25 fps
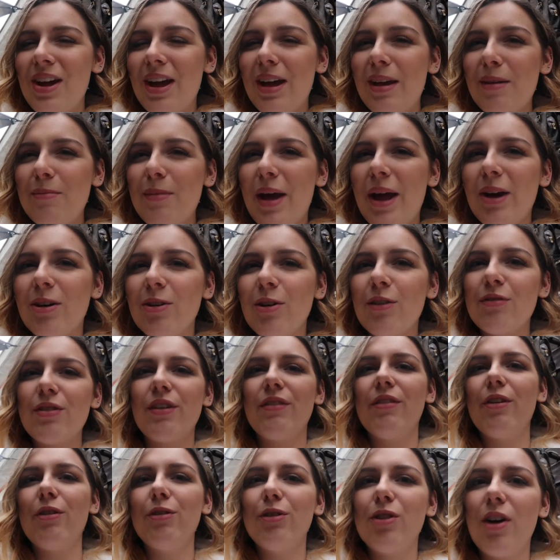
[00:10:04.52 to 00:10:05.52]
Time. I don't know if
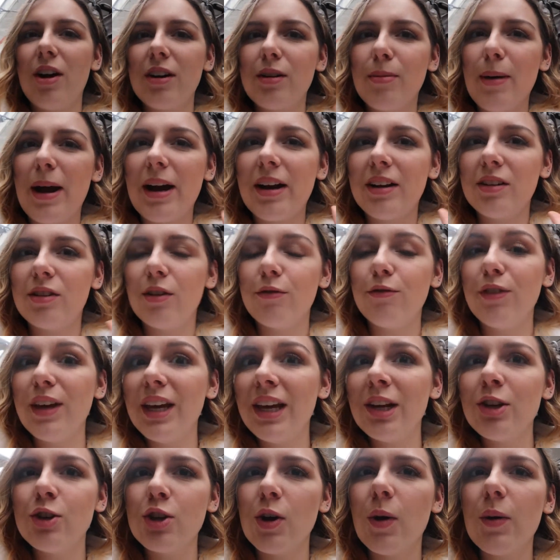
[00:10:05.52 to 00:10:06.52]
I've ever talked about it. It's a
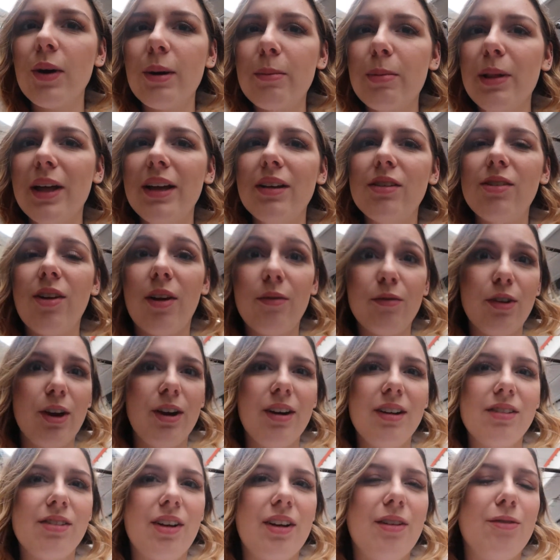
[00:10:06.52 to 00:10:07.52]
vegan donut place, so I'm
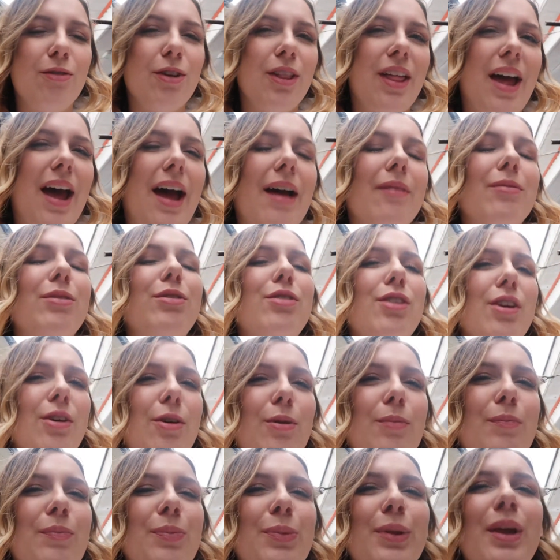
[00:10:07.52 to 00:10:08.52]
very excited for that
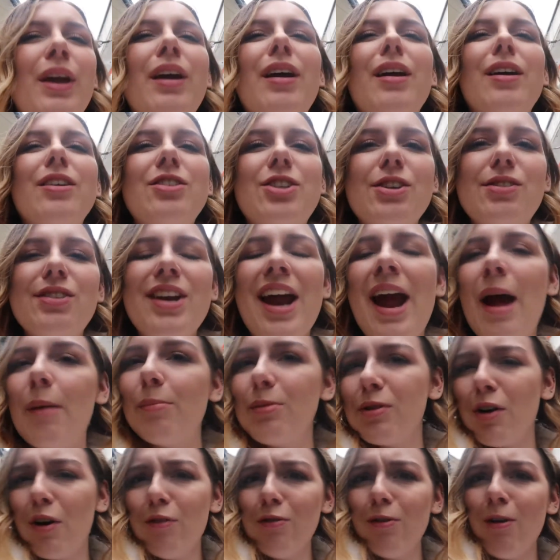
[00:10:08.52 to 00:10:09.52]
too. She
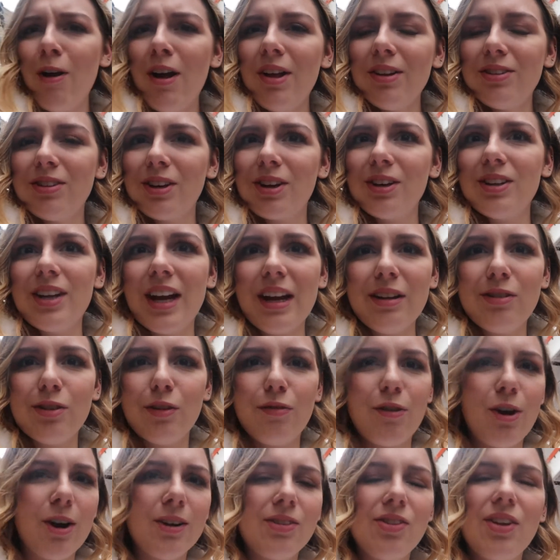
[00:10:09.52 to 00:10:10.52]
snaps. Overall, it's a good day so far.